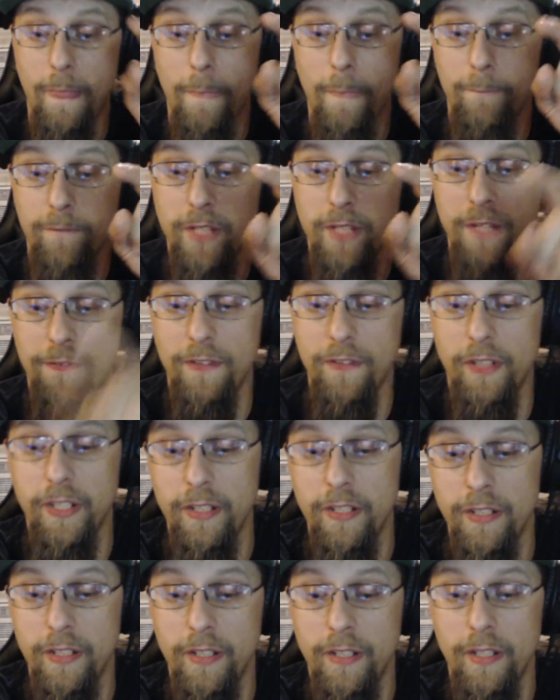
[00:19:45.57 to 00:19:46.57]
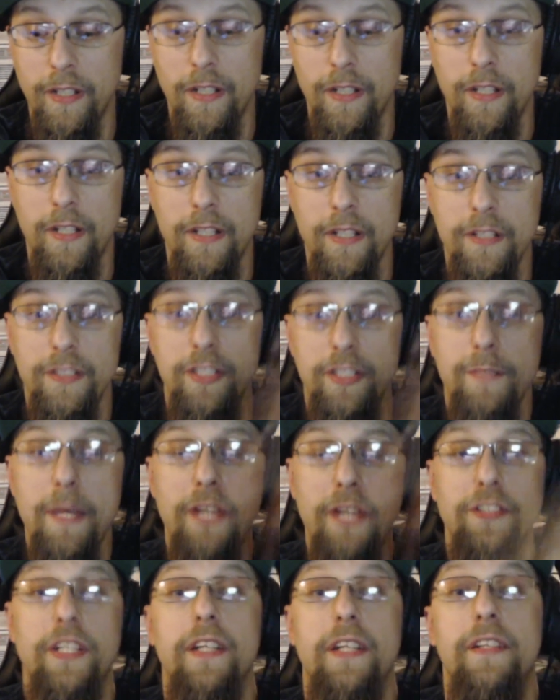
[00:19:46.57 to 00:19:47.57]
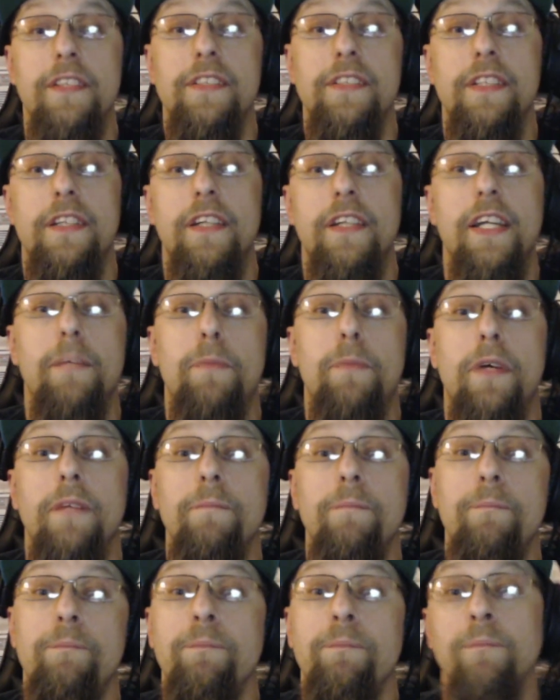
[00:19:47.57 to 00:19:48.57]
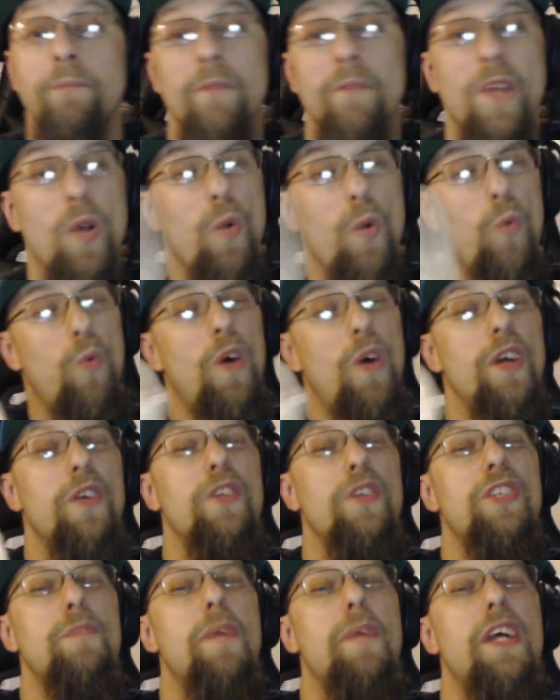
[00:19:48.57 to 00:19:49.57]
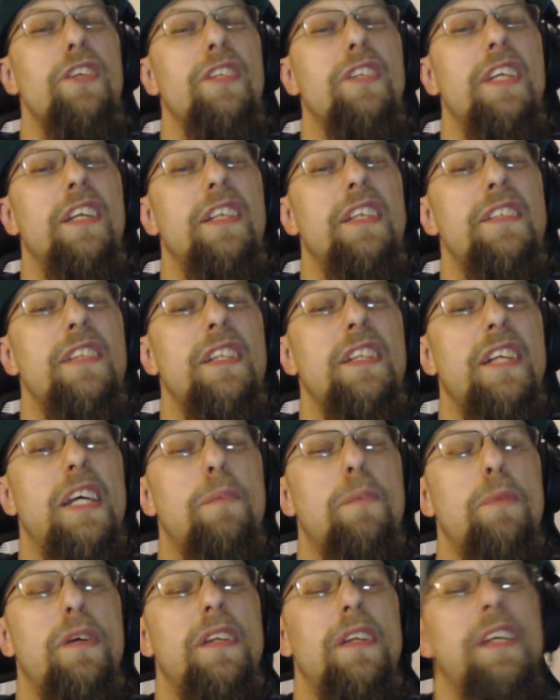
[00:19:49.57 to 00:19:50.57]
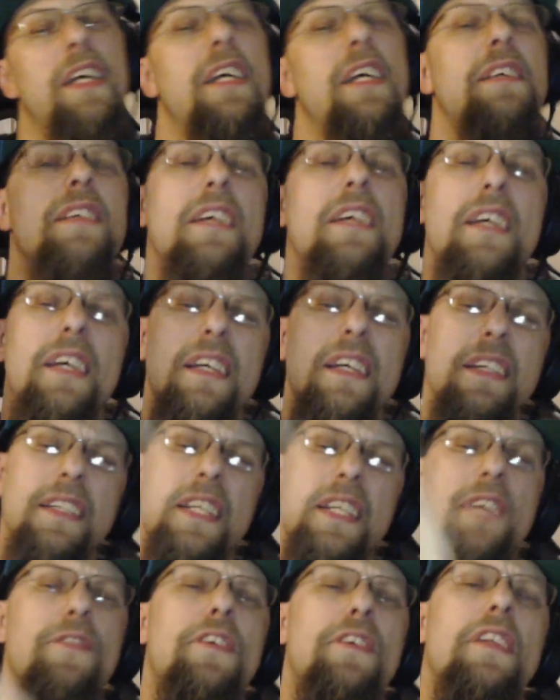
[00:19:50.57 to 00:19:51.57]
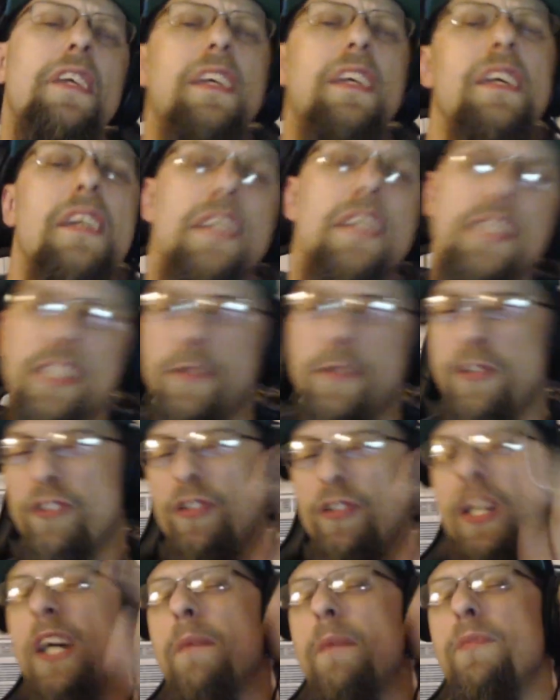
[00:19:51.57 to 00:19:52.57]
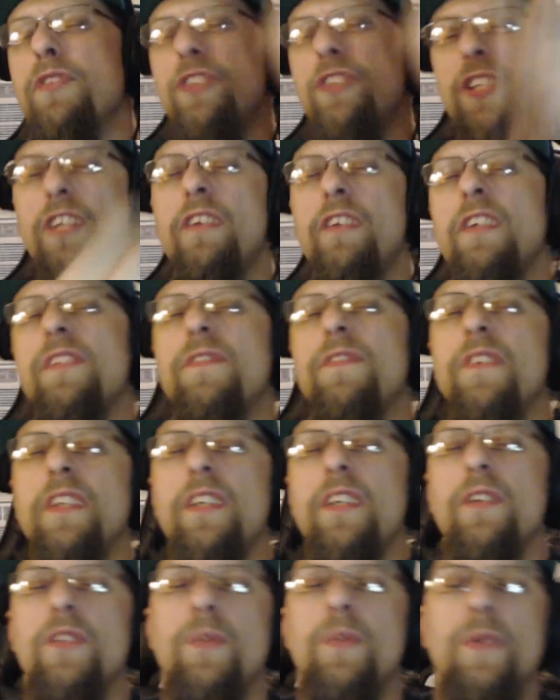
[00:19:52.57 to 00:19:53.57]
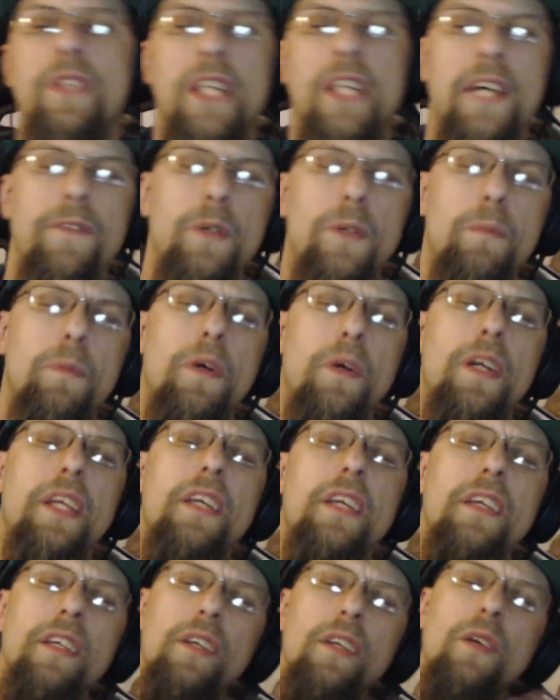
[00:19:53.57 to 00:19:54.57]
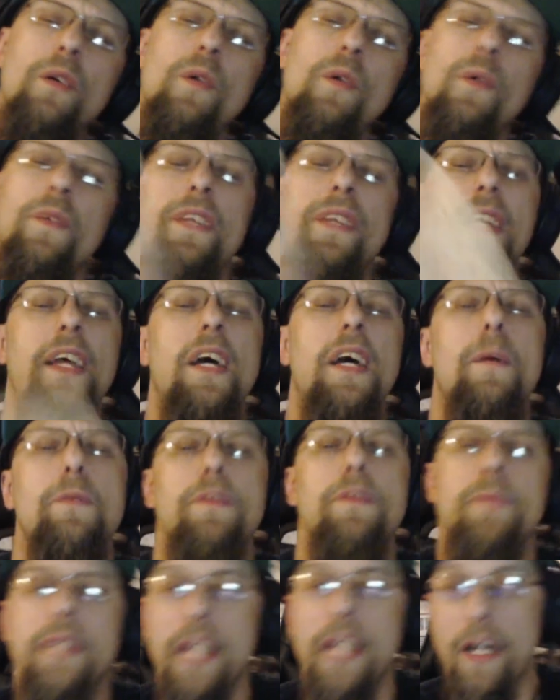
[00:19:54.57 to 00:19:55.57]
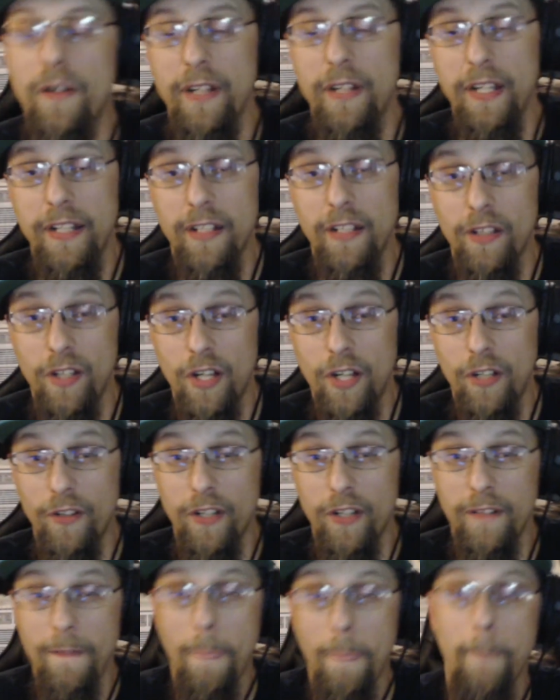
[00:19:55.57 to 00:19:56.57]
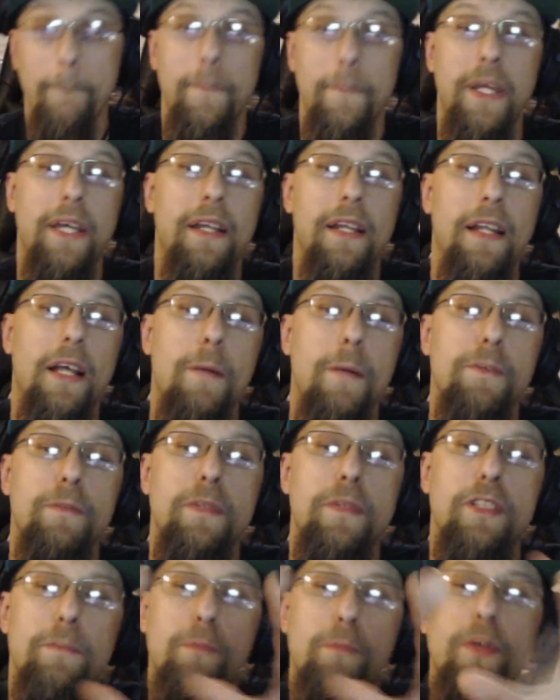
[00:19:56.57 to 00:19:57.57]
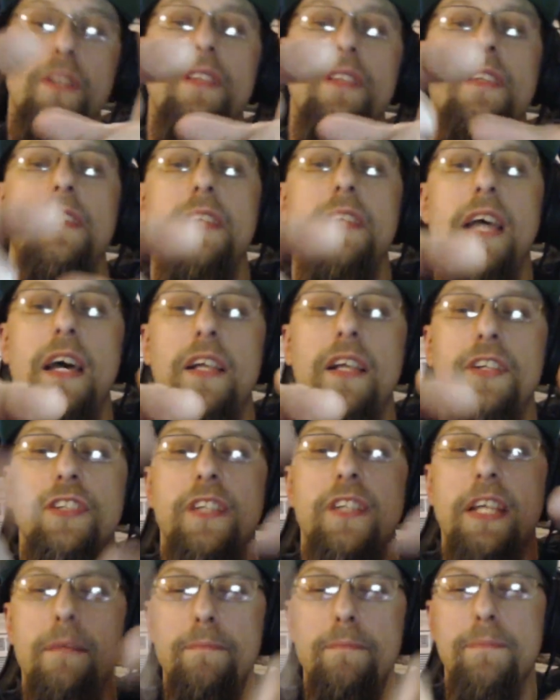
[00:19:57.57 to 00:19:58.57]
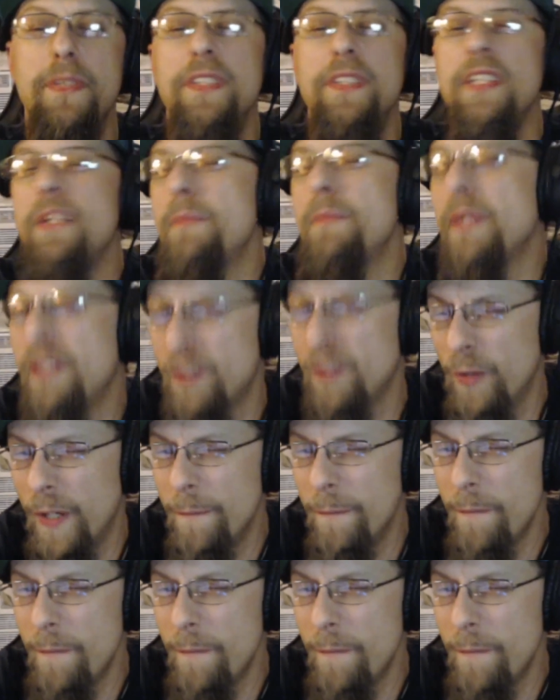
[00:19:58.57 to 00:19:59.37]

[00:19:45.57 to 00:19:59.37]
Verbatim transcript: definitely smash that lizardy like button. While you're smashing that lizardy like button, guys, definitely subscribe, share these videos with everybody. Yo, that helps me out in the long run and it helps me spread the knowledge of that busy Bitcoin.